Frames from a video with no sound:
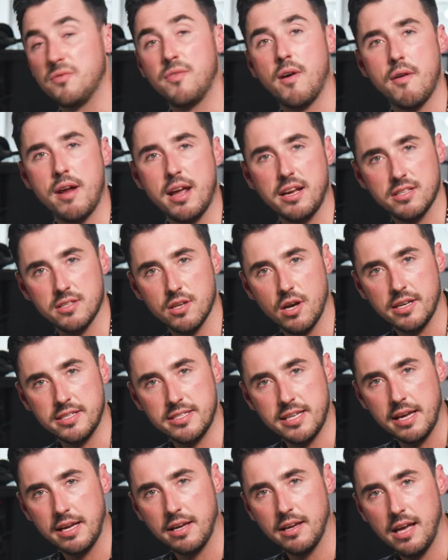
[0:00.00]
very
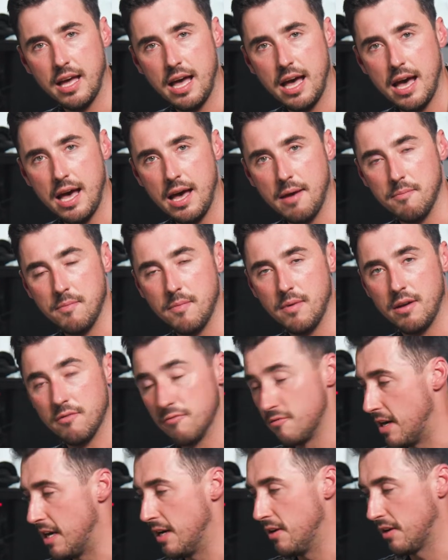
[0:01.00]
exciting, and
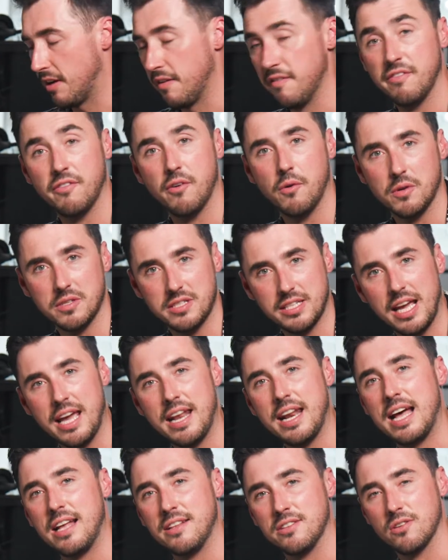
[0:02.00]
really looking forward to
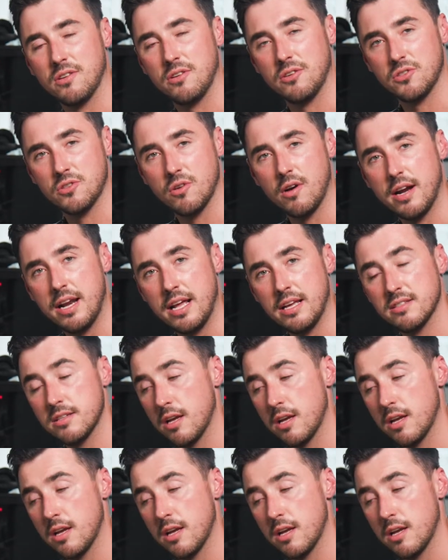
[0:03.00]
getting hands on and trying it.